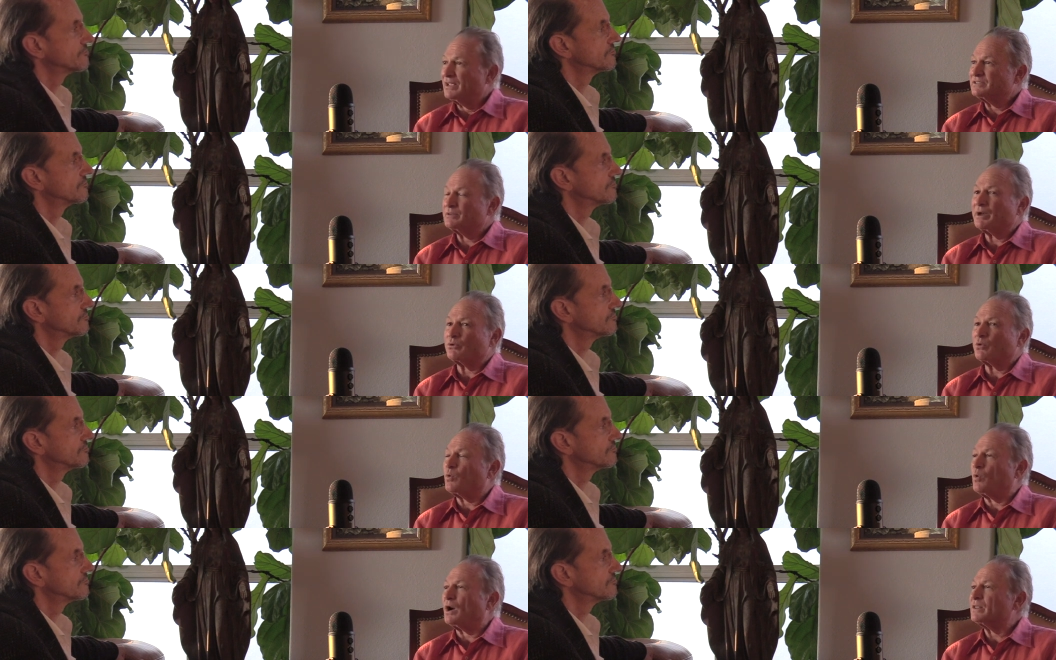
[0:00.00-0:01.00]
Speaker 1: Mm-hmm. It's about
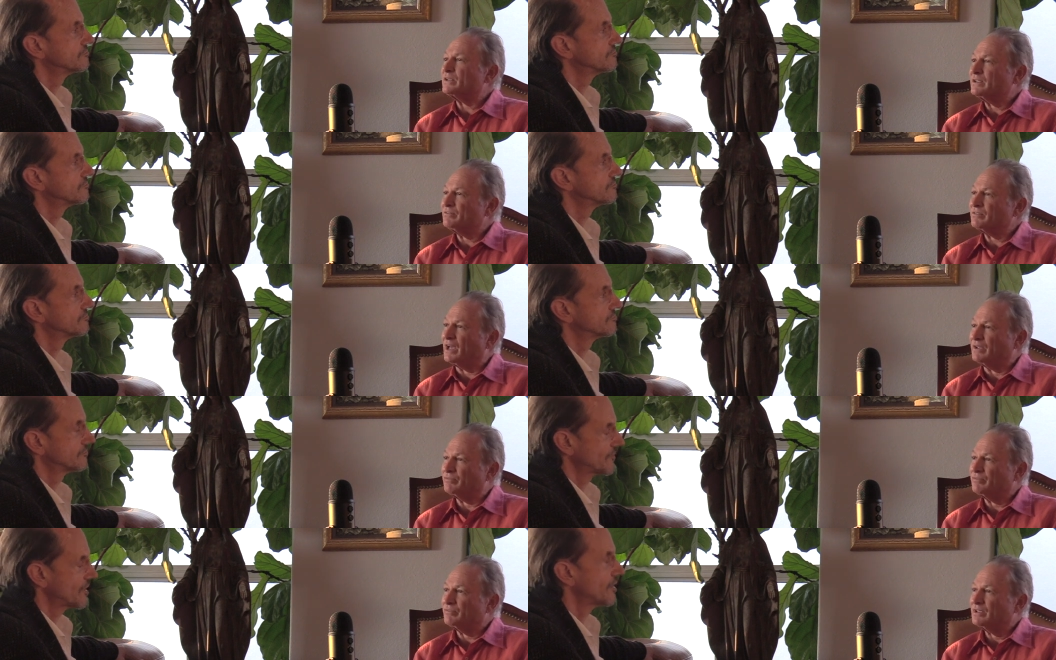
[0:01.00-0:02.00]
quality of
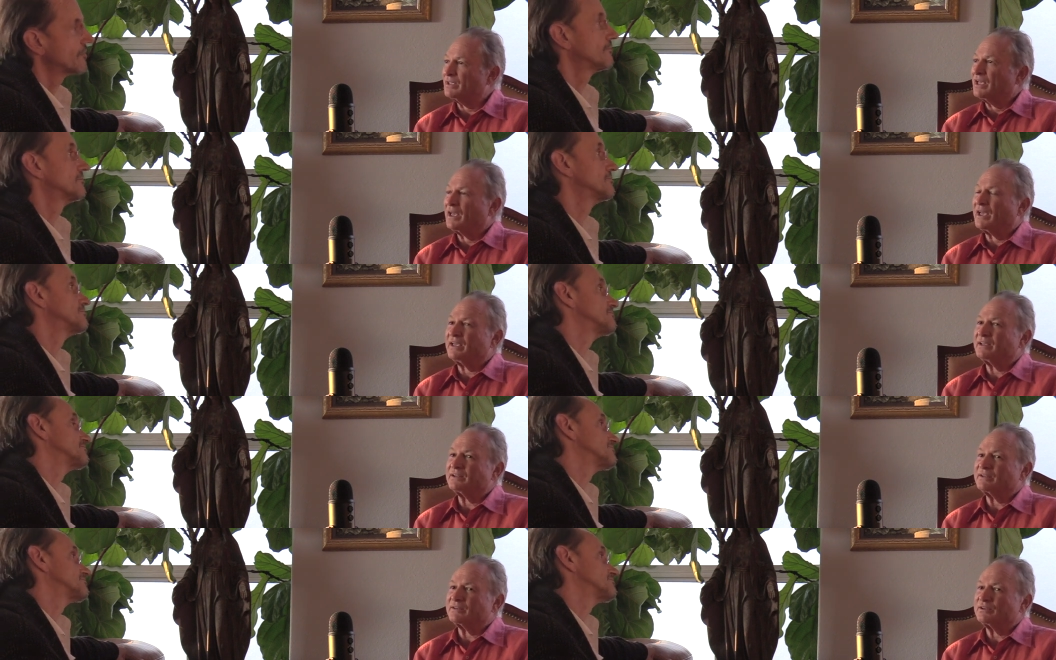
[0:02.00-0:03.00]
life. Yeah.
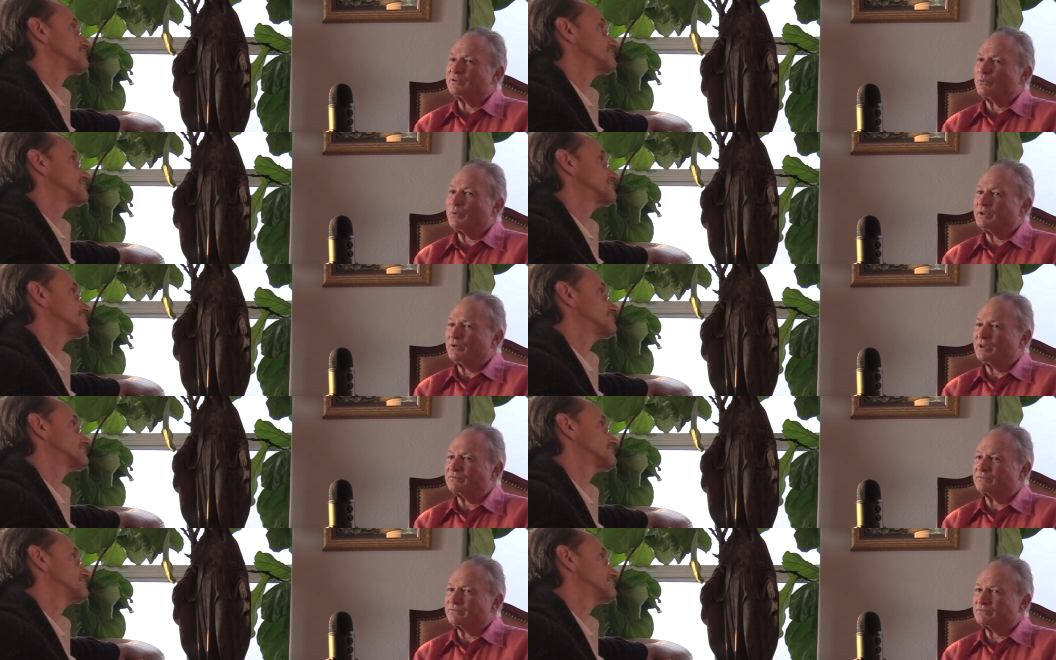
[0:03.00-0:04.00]
And you know, when you
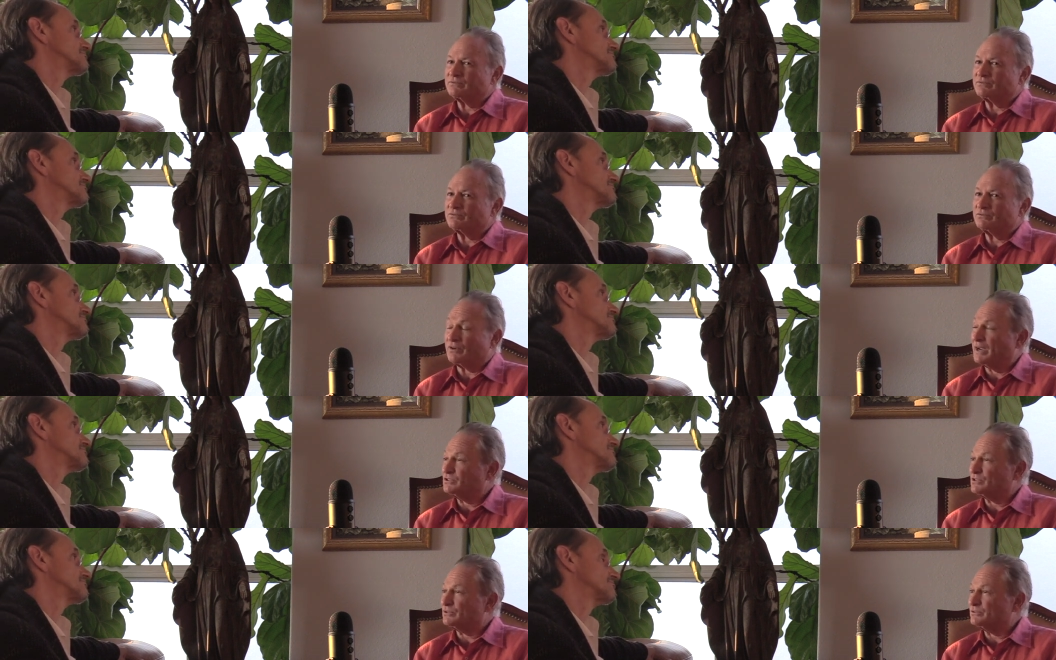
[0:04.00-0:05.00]
have
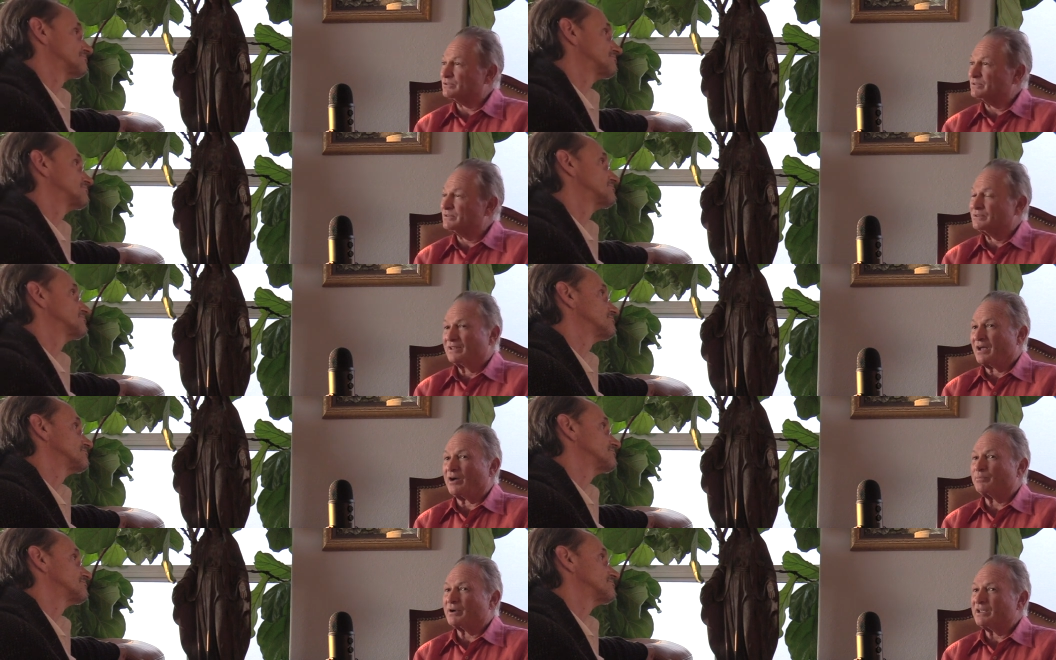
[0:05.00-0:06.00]
grandchildren, and
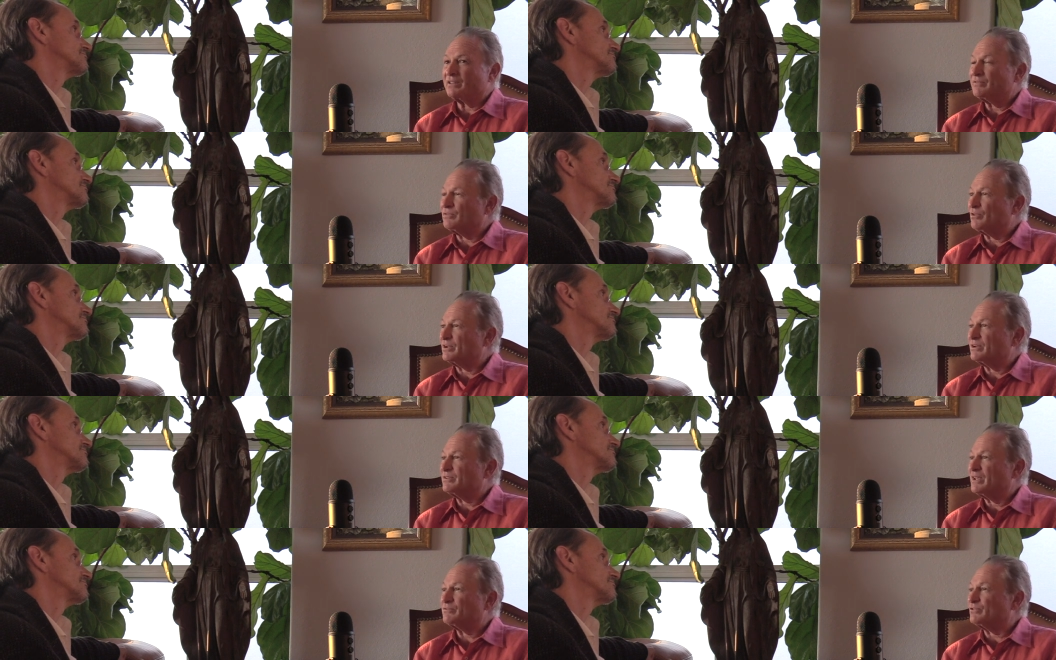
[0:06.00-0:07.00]
I'll probably live long
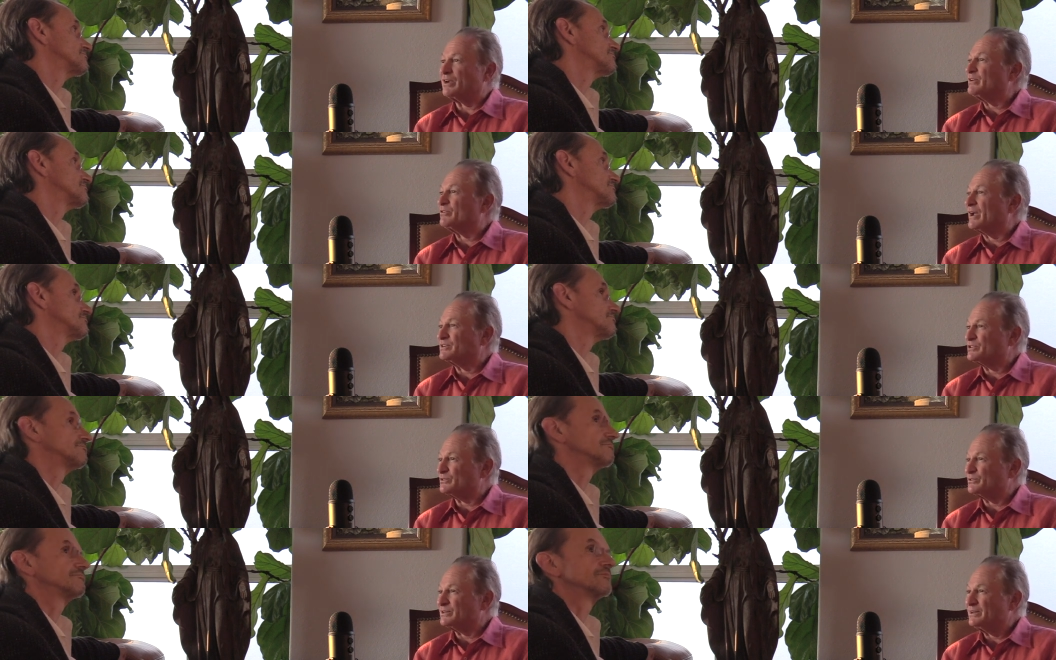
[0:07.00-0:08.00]
enough to have great
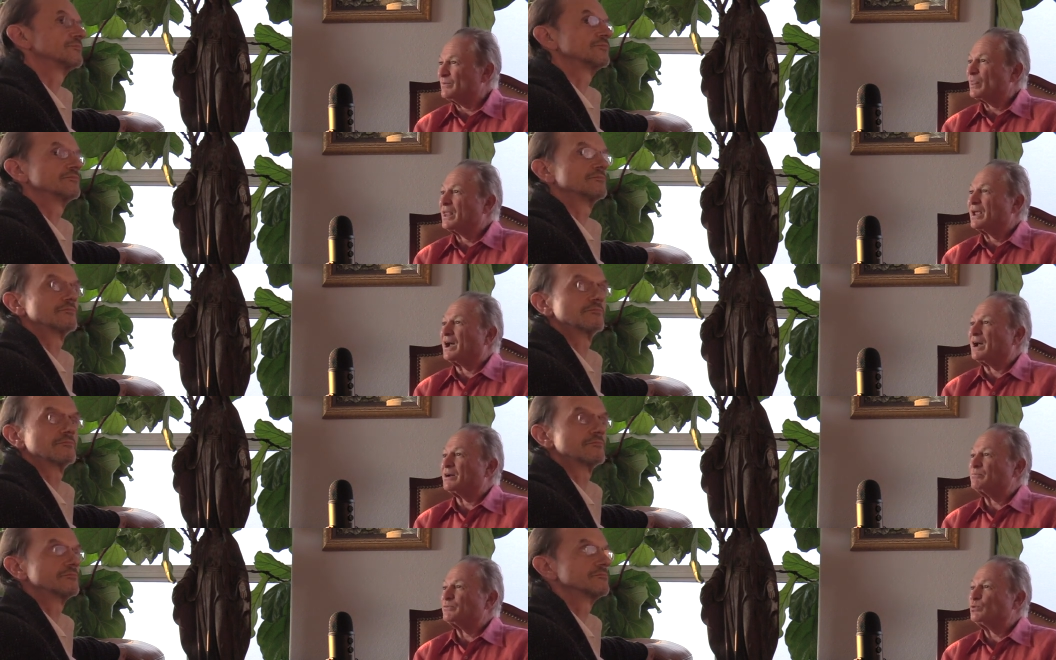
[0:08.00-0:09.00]
grandchildren,
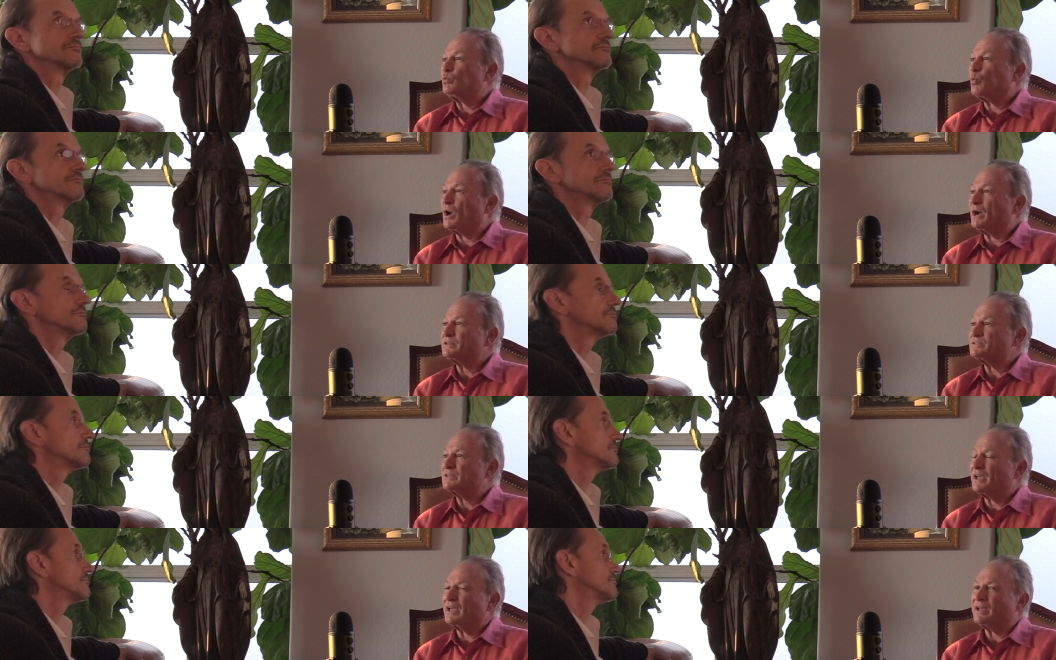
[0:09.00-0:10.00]
um, you want
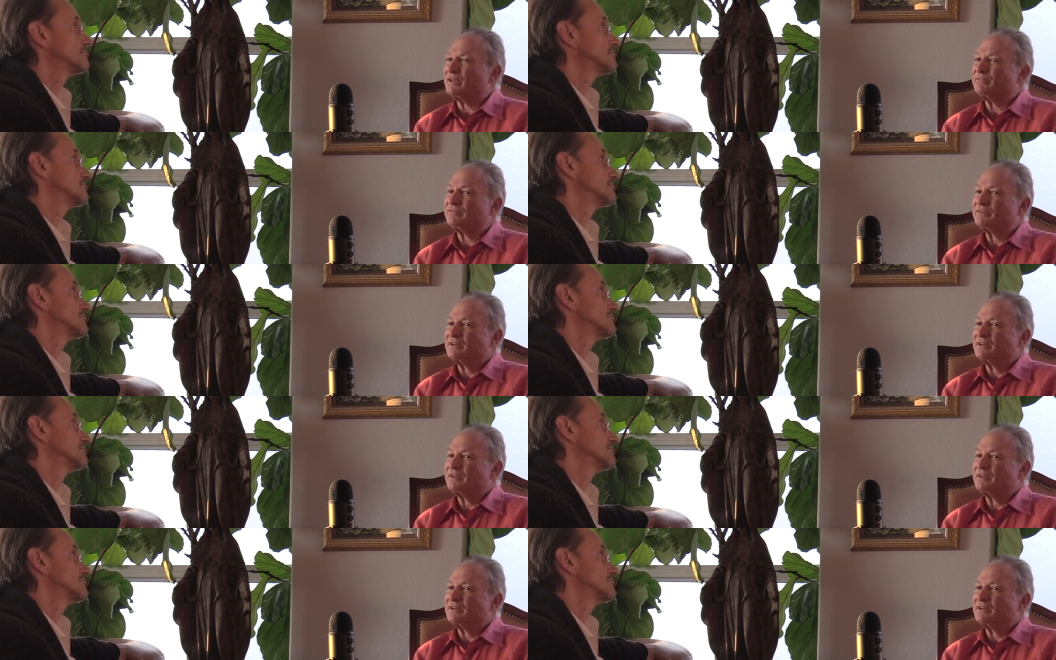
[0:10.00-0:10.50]
to have